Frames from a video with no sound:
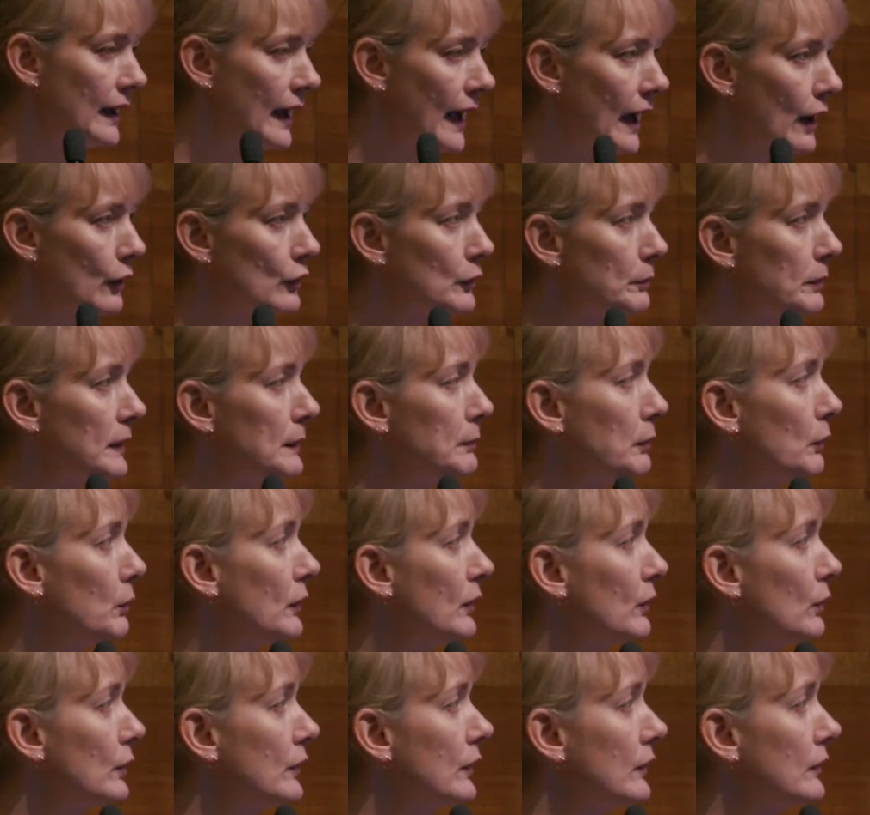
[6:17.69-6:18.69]
How do people
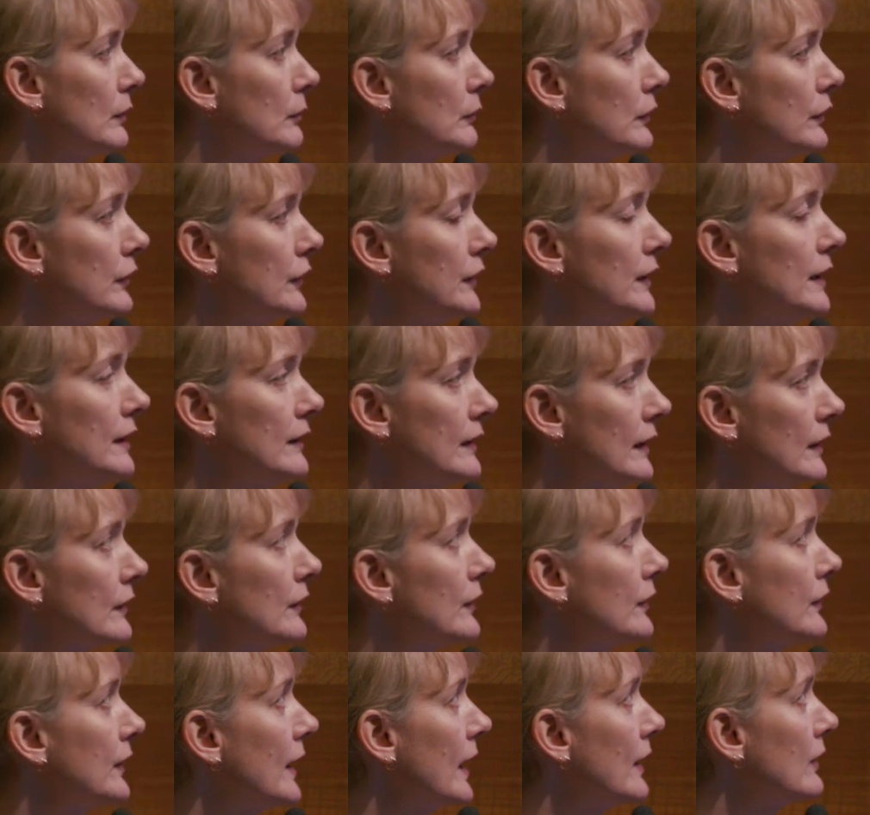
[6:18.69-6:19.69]
with autism see and
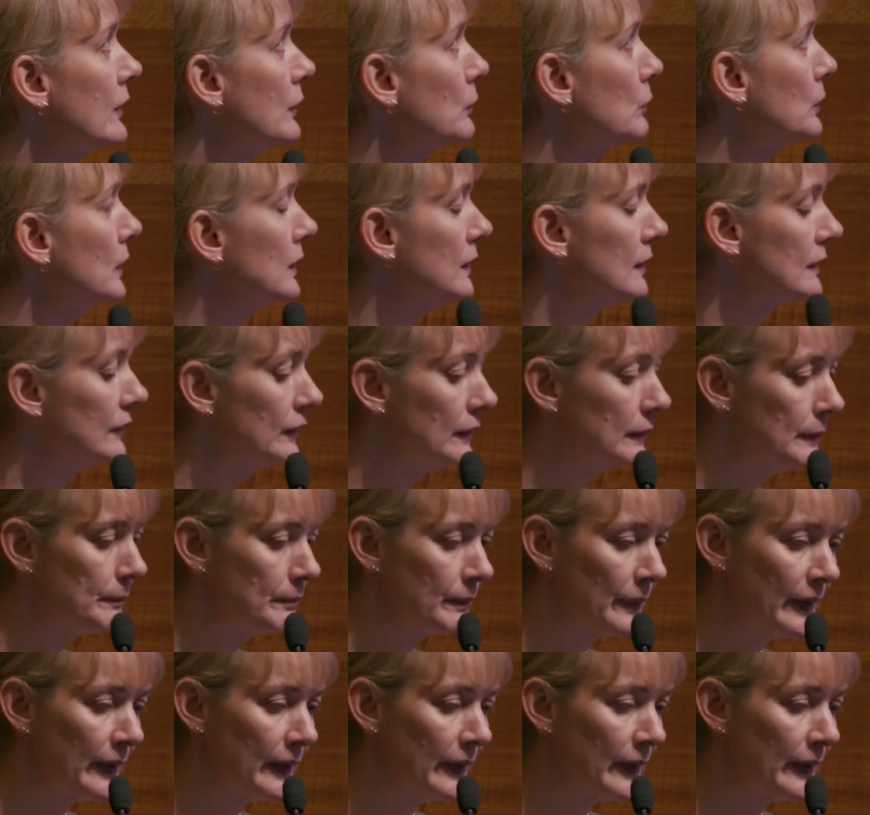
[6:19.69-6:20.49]
understand the world?